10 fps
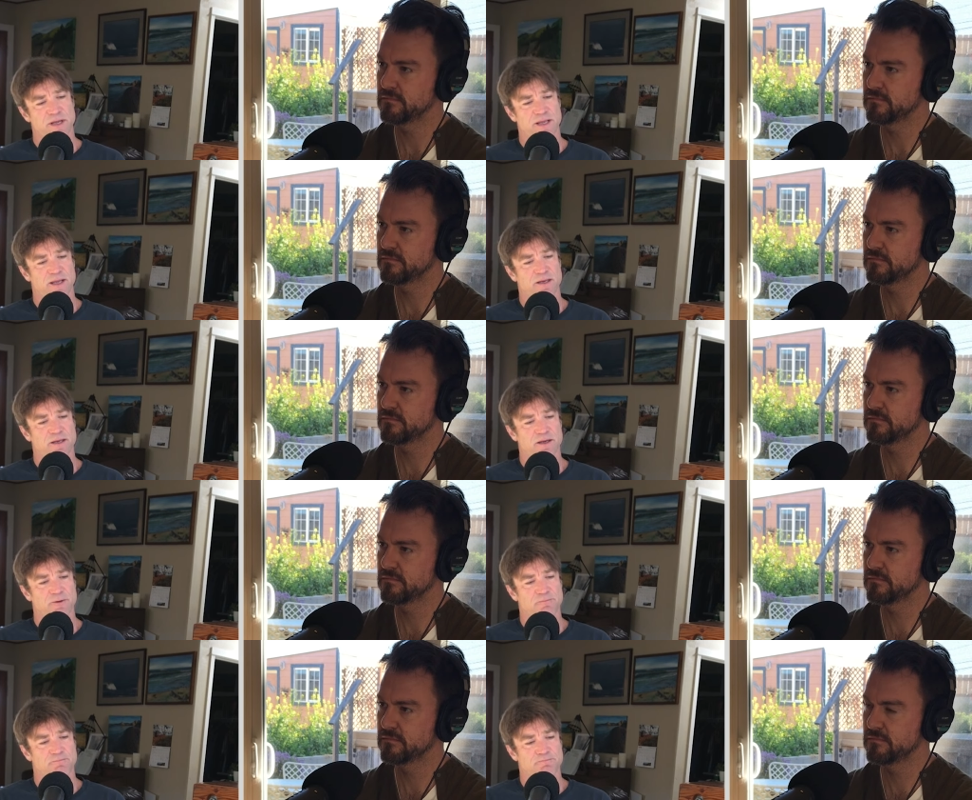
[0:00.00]
Speaker 1: And
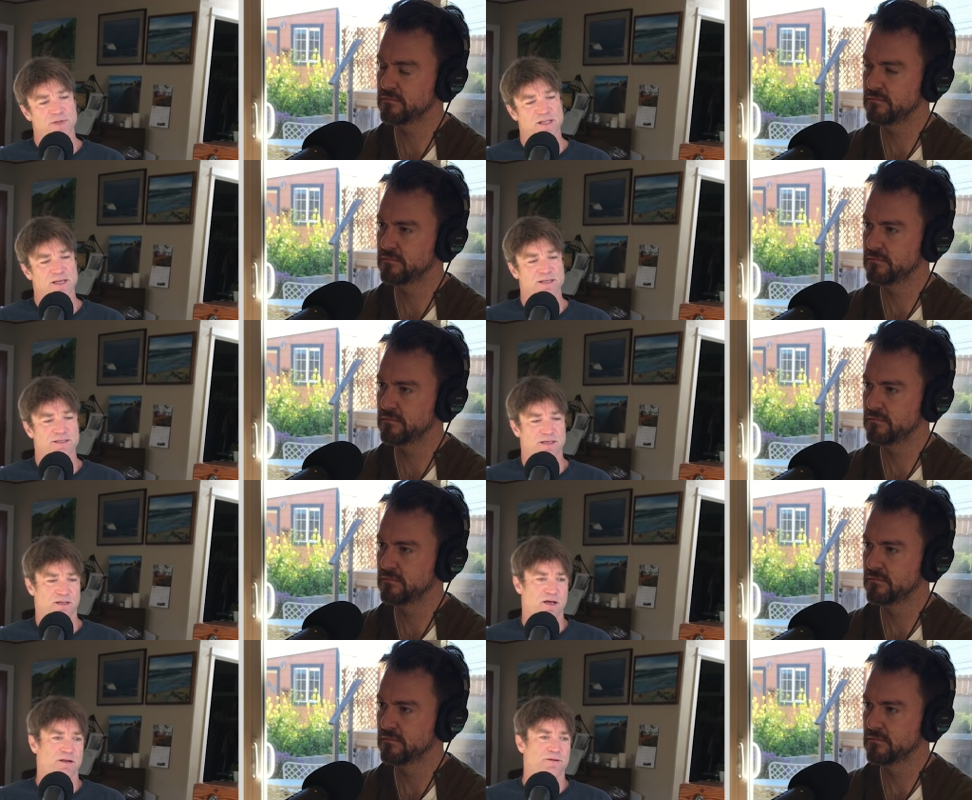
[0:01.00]
um, and like I said, a
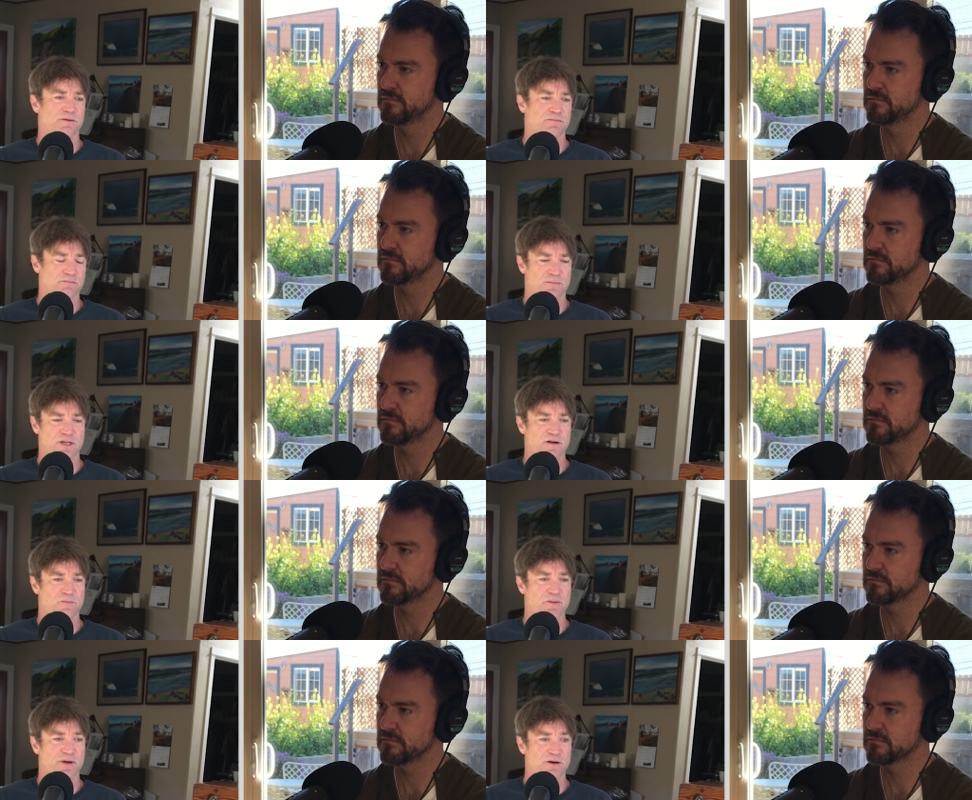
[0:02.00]
lot of the a lot of
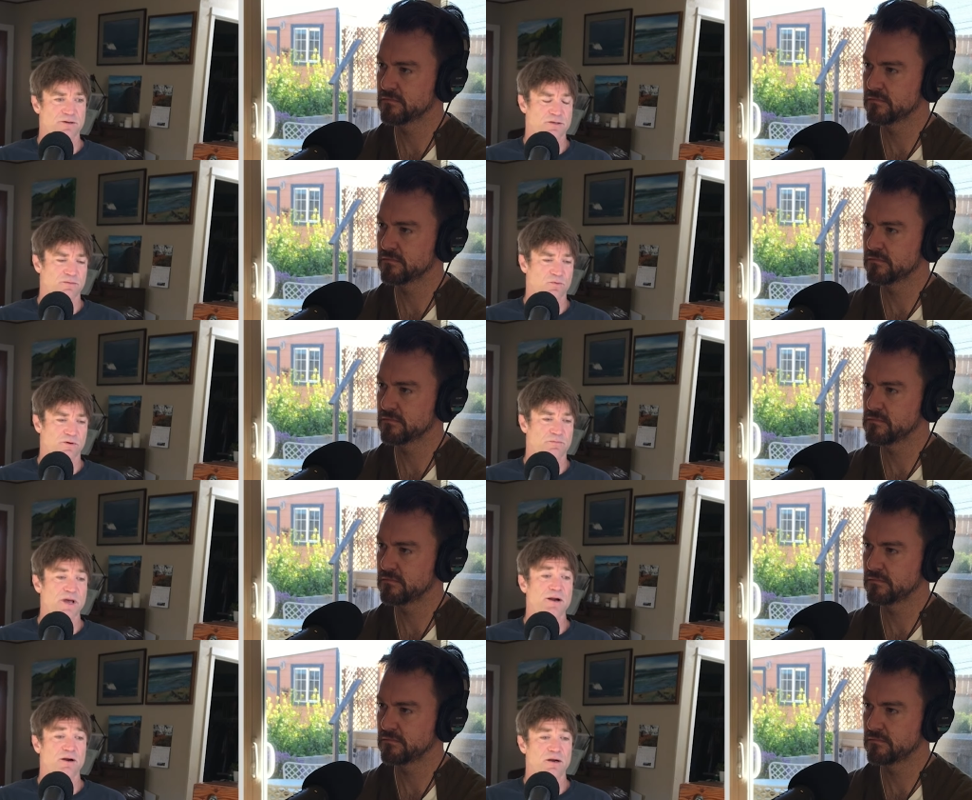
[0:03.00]
my peers were
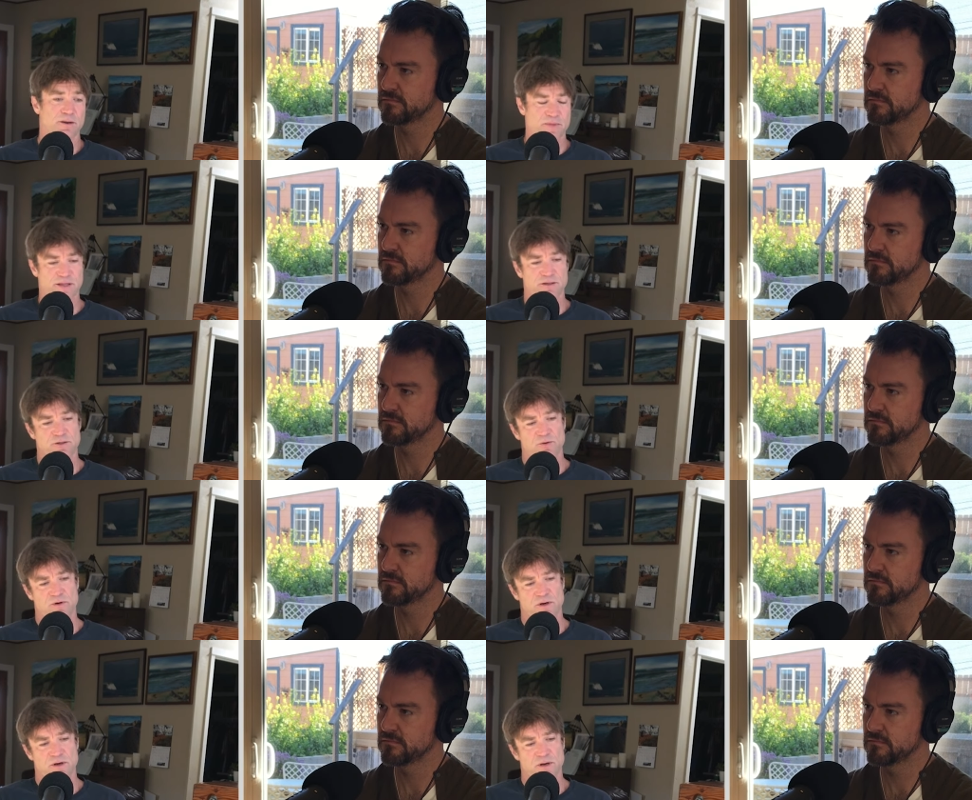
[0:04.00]
better and made the
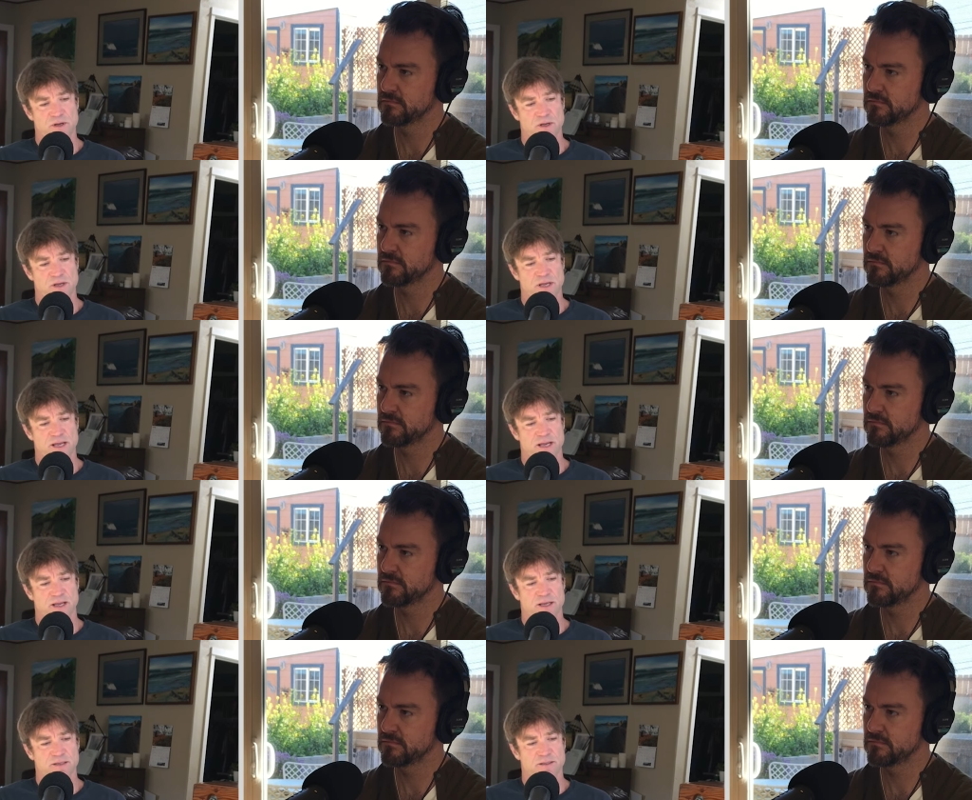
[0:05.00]
tour,
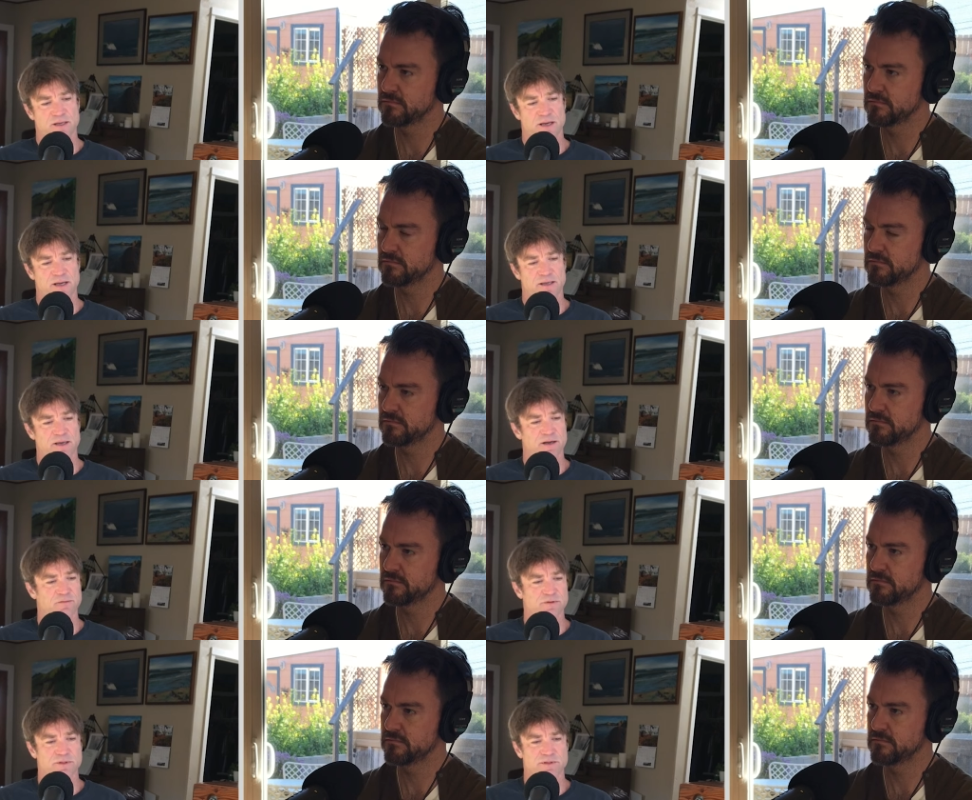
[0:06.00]
and I kind
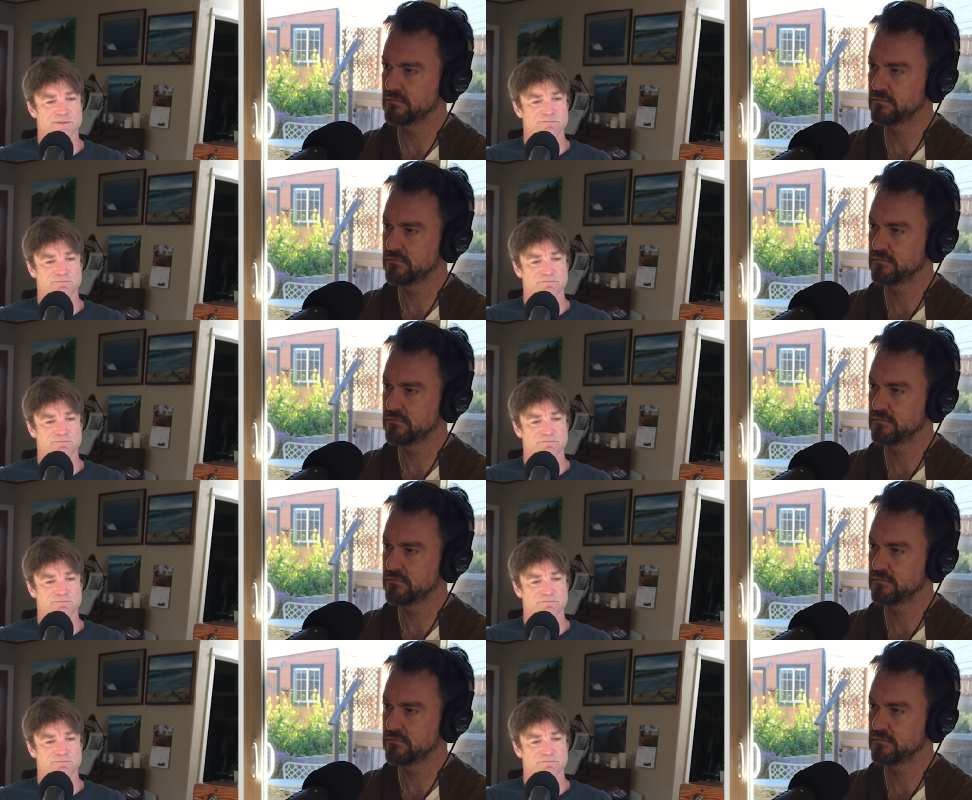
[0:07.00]
of was just